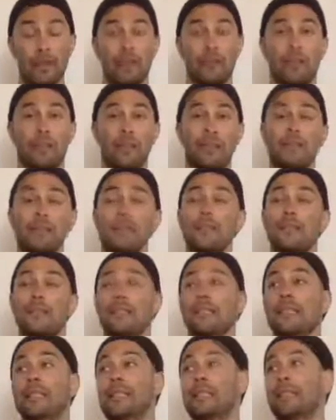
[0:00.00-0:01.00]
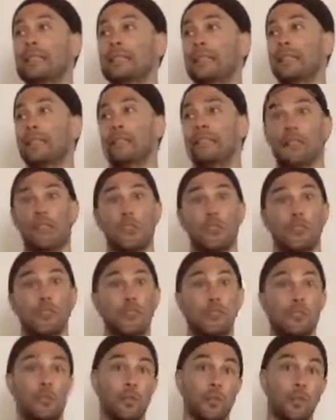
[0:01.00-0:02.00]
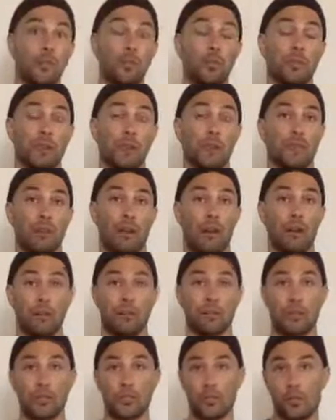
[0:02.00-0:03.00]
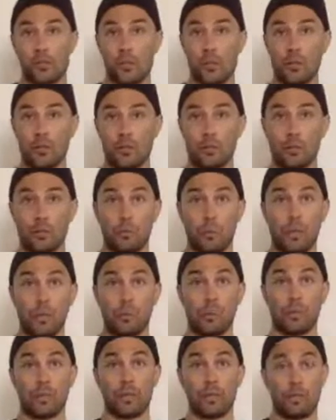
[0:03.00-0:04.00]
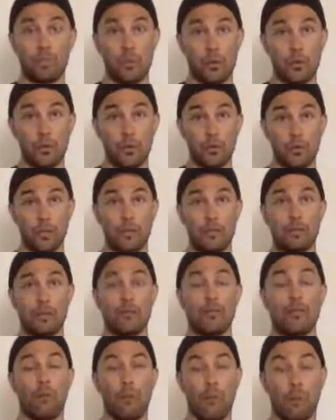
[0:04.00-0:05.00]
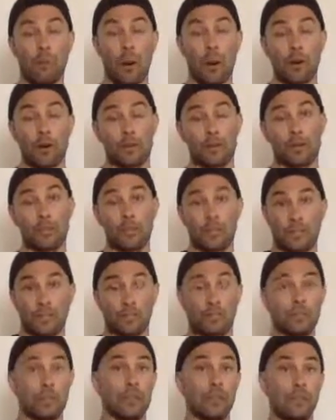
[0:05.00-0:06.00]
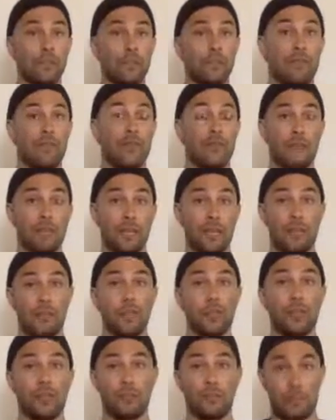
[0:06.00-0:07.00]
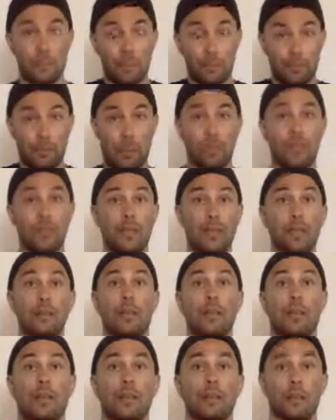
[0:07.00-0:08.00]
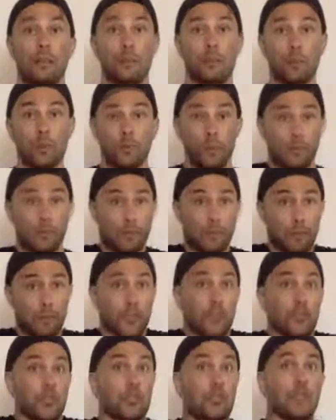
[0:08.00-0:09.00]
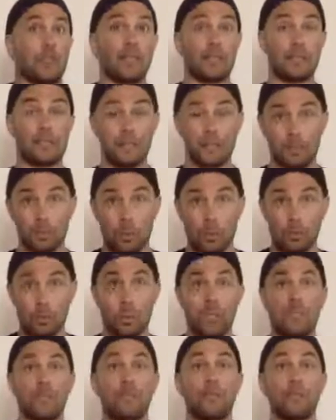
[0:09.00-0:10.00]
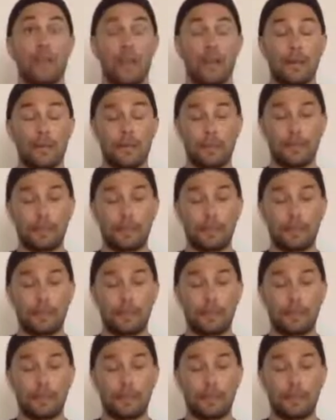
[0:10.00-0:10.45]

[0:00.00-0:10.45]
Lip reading: things. It functions as a lubricant. All of our joints, when we work in motion, water is really the foundation of the ability that we're frictionless when we do that.